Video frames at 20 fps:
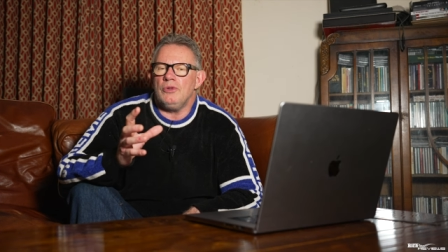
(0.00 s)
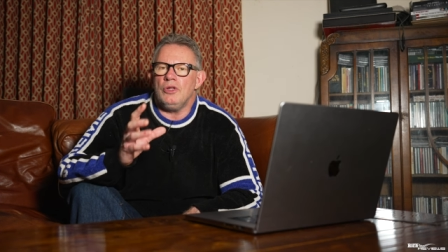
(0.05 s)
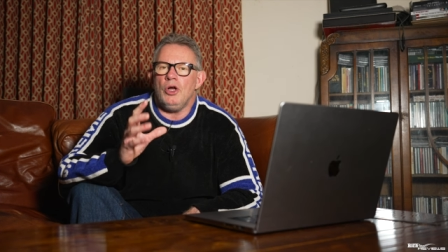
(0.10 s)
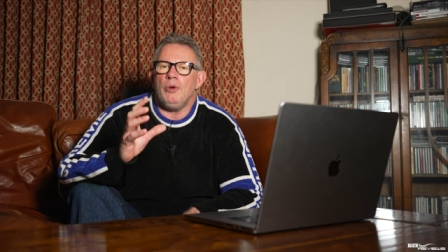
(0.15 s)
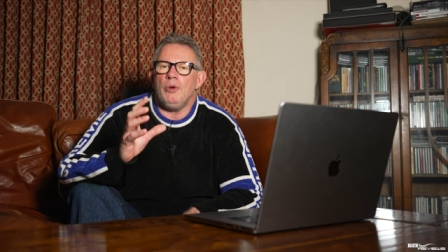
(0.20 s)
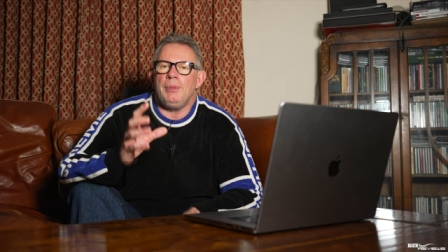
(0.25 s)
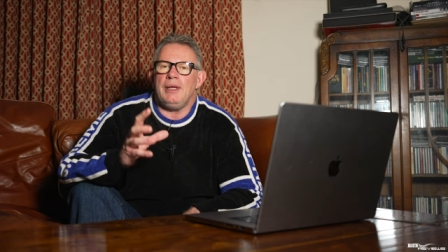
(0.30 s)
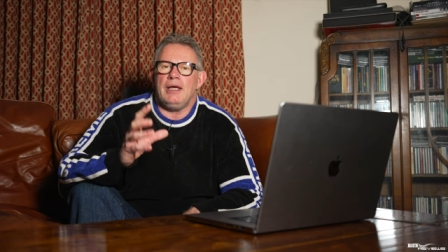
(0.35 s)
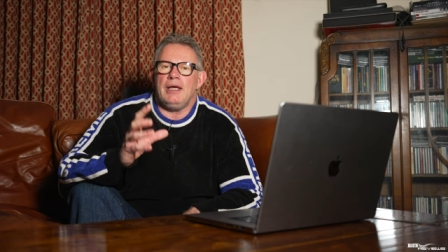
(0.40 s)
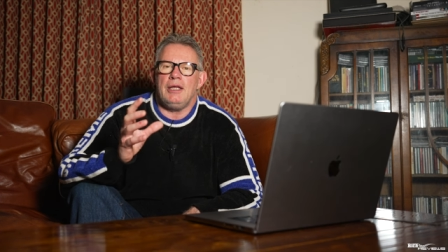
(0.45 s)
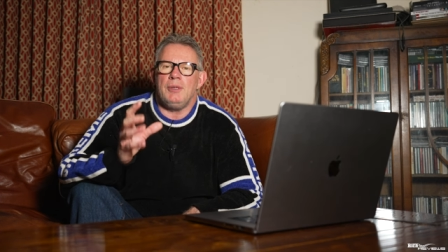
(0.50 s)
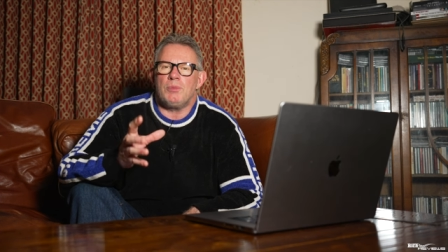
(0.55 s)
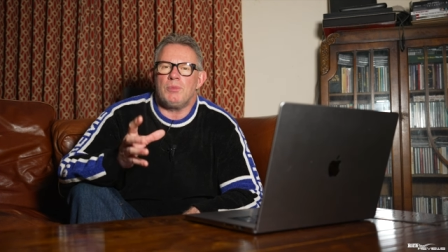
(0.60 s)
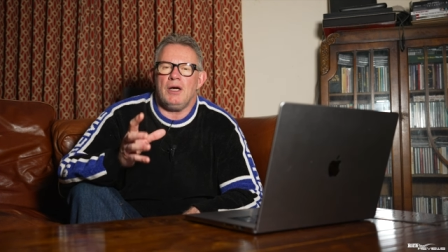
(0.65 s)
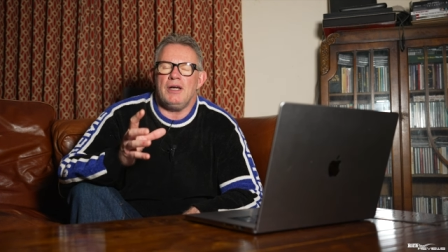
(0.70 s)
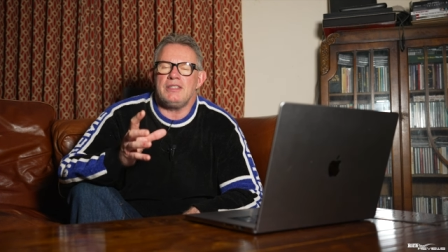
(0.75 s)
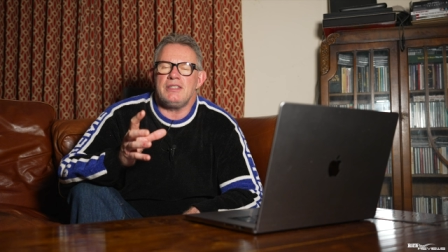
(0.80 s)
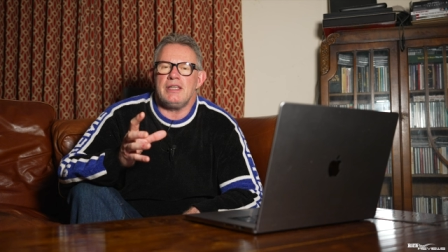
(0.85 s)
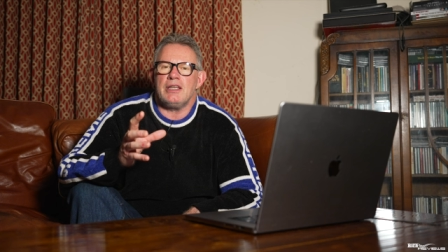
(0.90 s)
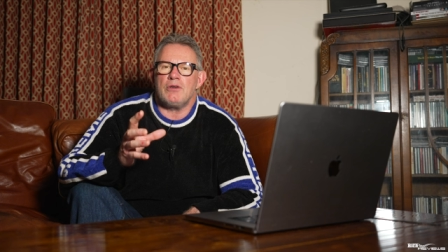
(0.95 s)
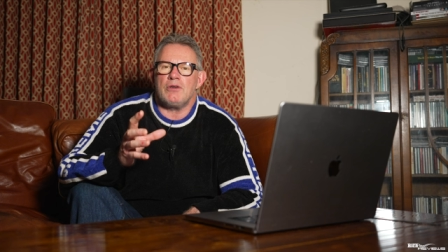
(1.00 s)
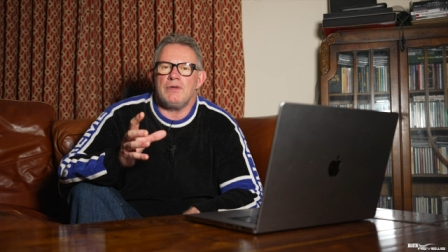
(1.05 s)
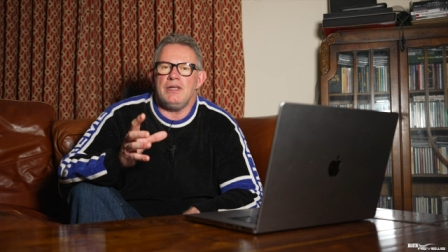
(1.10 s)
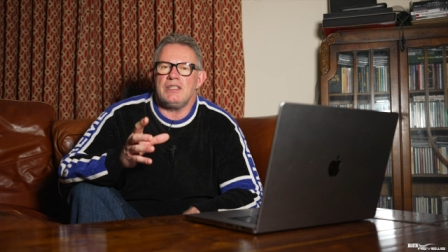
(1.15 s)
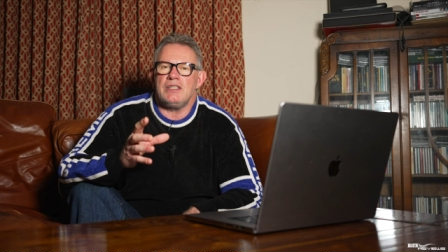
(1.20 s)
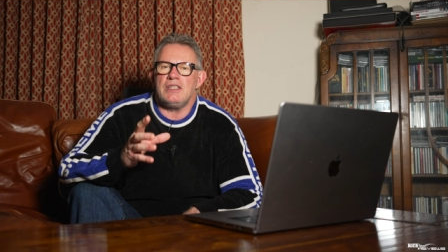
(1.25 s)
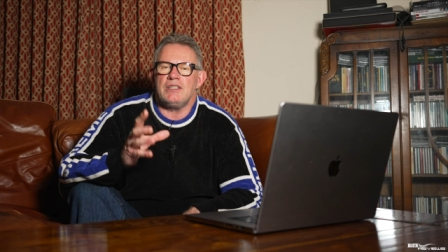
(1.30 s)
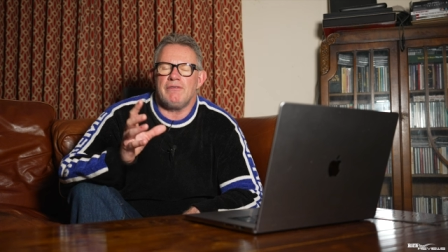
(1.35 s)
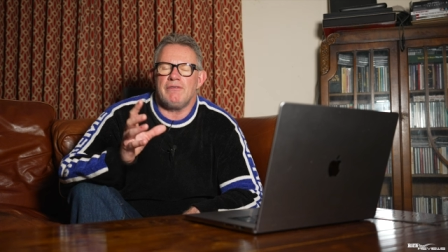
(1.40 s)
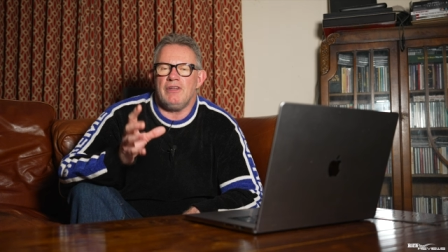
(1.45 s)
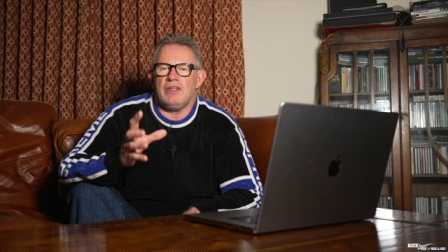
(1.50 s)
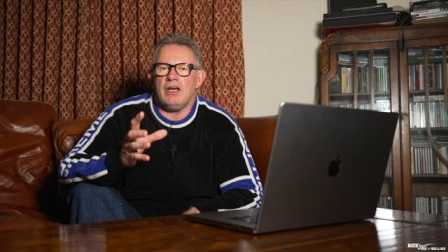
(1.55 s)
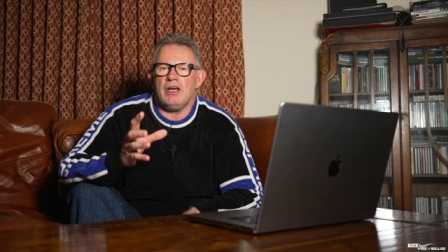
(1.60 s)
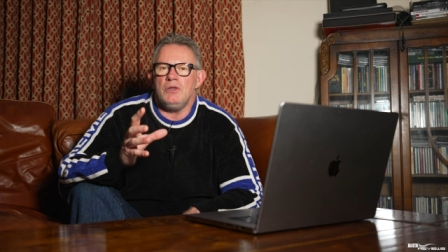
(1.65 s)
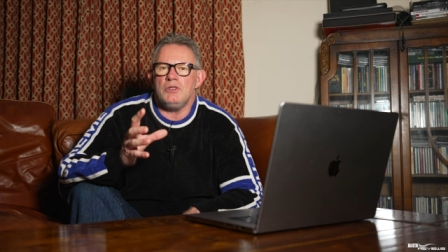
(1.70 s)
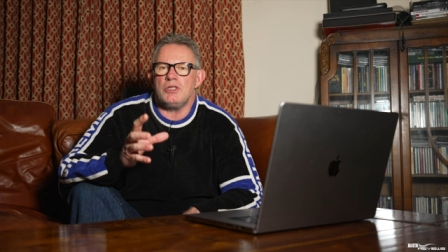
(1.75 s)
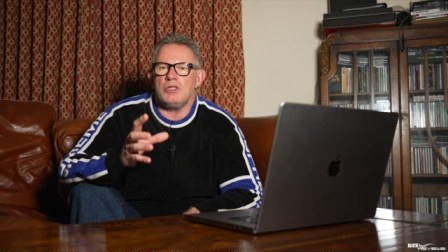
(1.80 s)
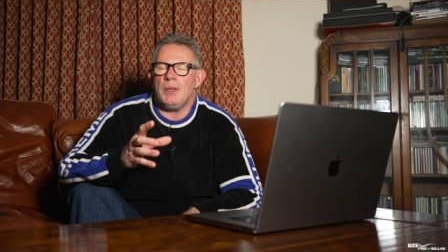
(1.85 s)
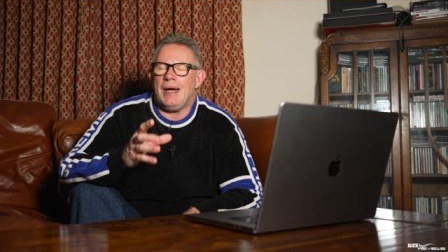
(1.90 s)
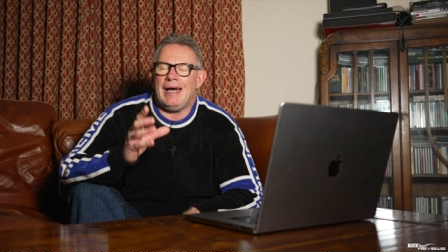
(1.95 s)
not be any price increases for
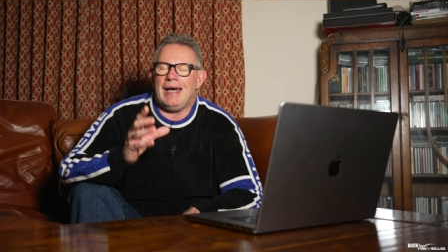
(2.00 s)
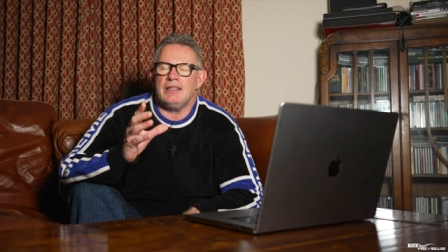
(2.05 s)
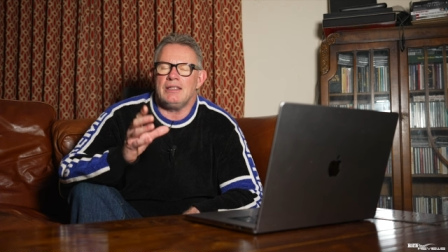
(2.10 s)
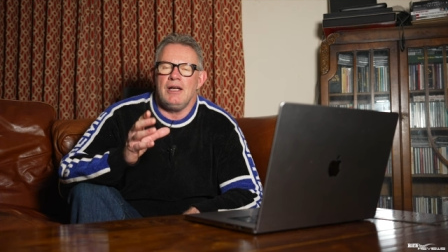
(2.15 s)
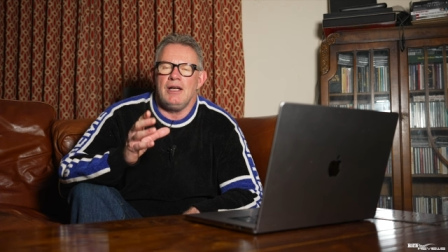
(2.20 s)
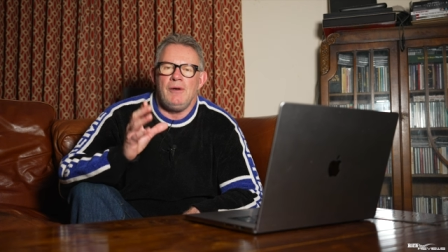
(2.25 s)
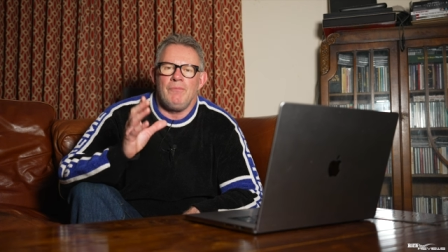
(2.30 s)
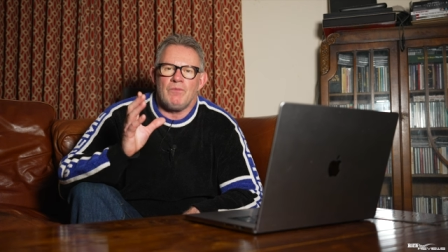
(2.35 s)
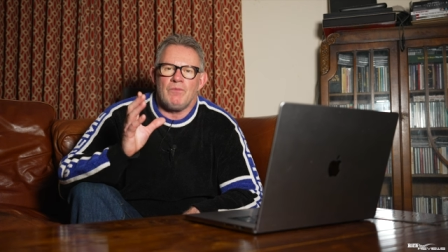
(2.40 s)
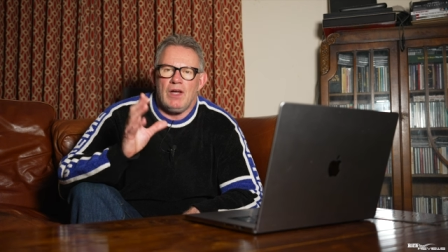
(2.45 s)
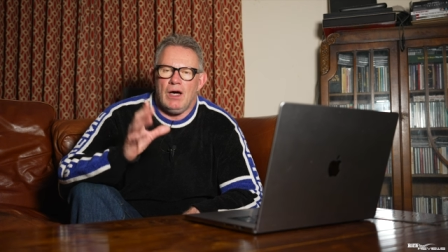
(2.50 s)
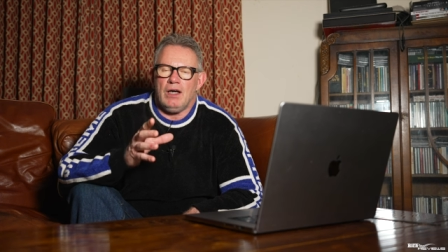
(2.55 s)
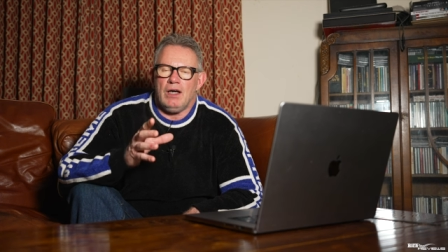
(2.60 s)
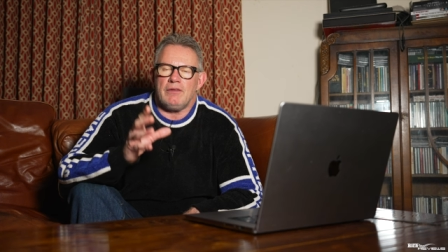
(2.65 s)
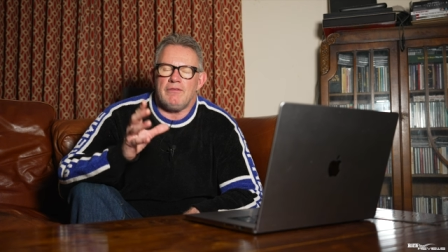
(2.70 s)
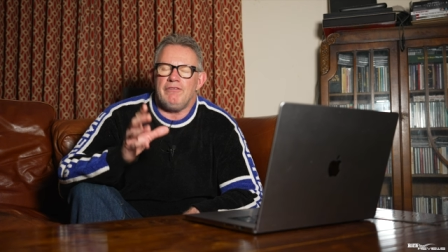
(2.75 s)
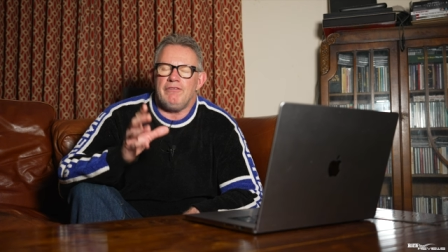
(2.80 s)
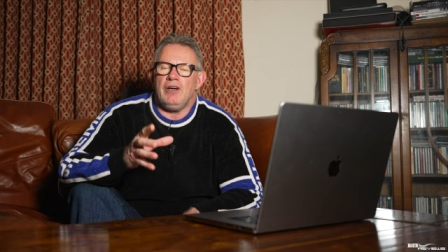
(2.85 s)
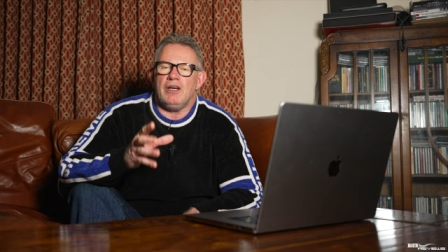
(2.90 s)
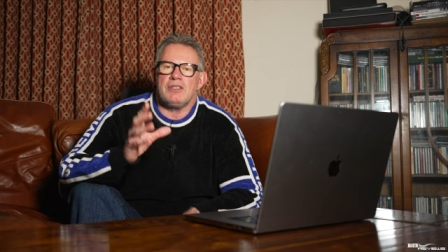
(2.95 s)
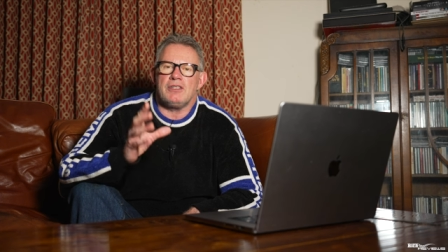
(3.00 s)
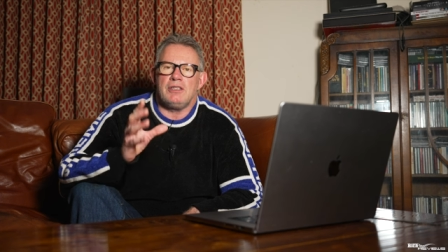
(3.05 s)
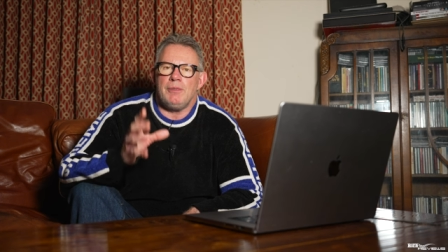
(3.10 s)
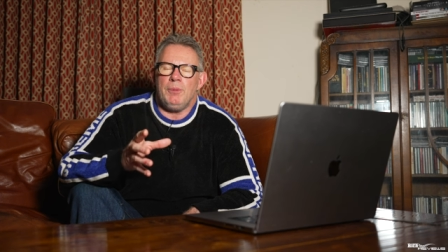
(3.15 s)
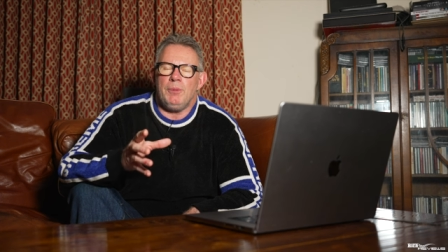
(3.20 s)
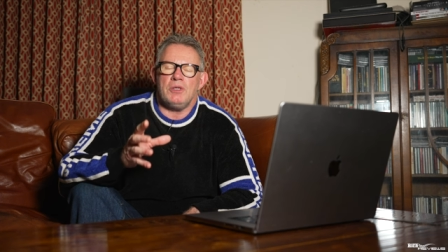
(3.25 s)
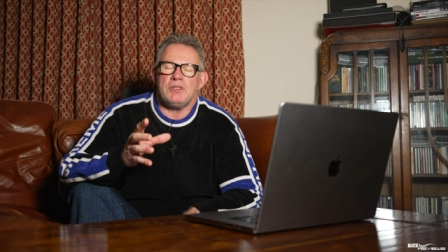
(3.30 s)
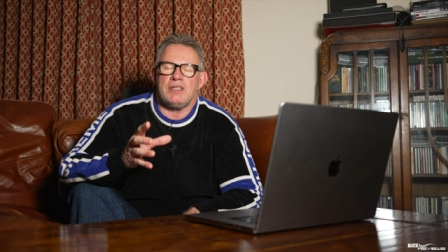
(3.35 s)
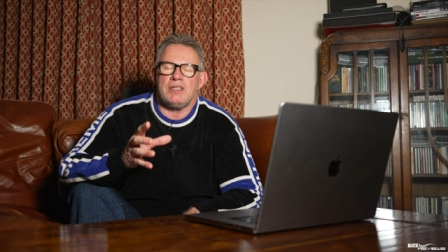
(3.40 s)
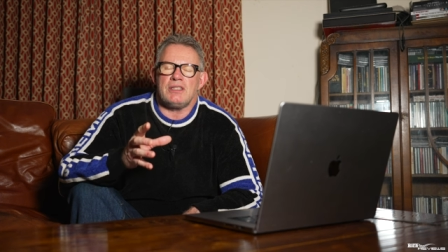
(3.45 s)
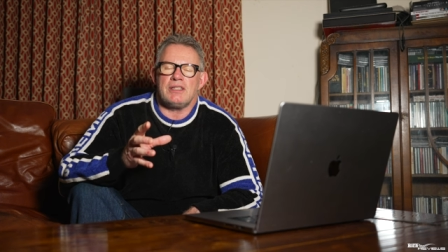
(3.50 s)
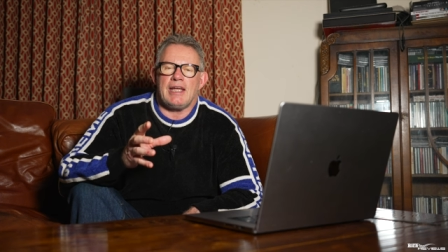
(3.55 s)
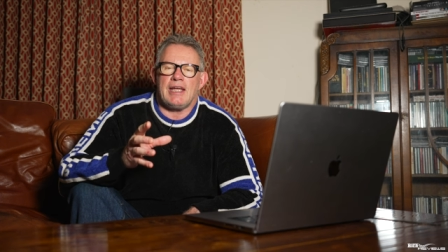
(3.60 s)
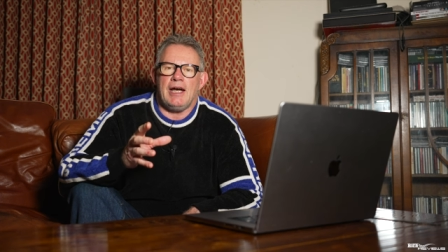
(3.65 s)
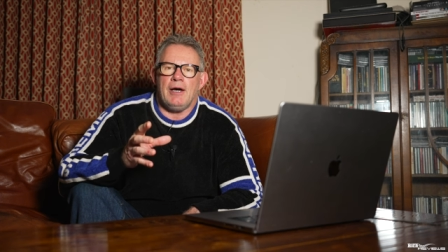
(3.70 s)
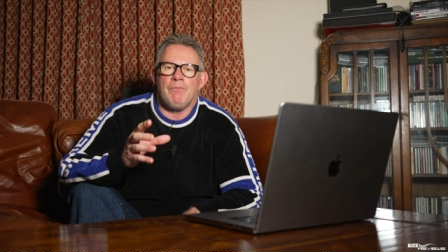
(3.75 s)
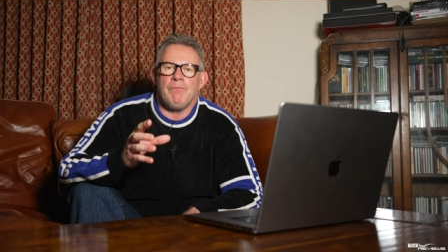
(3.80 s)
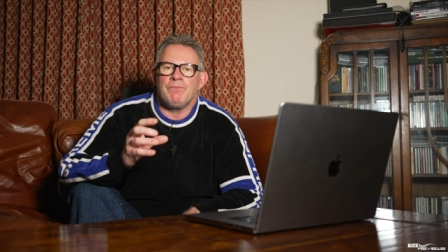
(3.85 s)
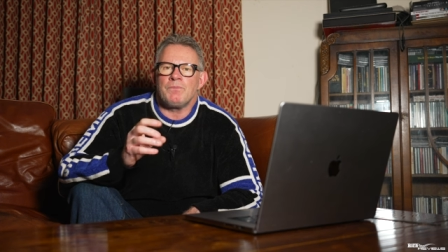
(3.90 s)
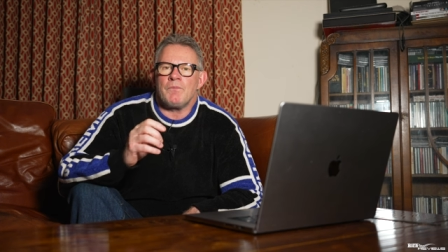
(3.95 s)
those who had hard and fast deposits
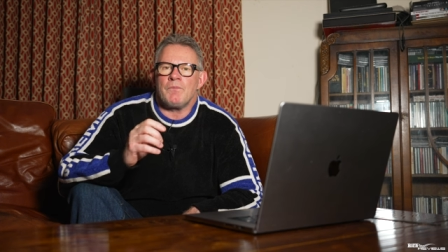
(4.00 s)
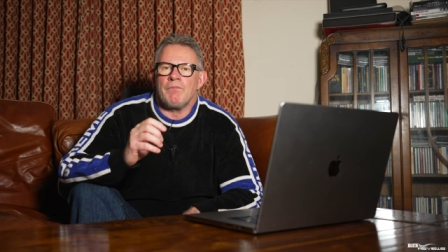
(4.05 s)
down,